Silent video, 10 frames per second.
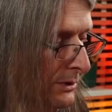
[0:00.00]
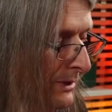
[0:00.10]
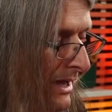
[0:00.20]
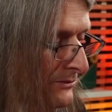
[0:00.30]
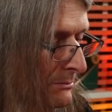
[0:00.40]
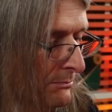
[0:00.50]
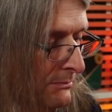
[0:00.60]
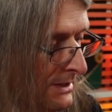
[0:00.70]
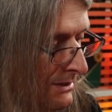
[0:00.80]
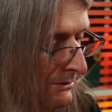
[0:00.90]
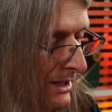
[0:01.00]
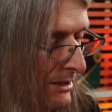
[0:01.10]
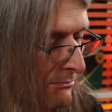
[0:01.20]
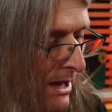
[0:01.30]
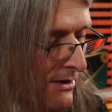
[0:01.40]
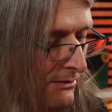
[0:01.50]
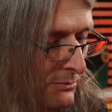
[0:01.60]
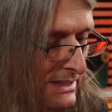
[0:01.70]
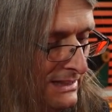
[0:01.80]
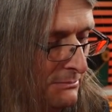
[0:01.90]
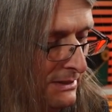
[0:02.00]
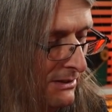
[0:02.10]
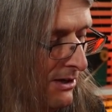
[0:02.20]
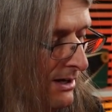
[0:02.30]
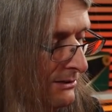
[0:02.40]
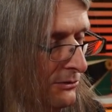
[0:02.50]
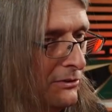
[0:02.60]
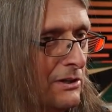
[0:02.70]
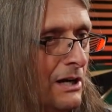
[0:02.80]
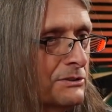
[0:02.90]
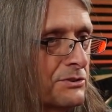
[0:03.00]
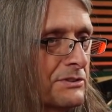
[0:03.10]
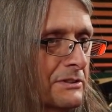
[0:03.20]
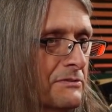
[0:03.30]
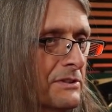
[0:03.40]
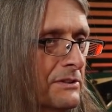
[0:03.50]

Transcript: Well, we have to, like, we need to be conscious of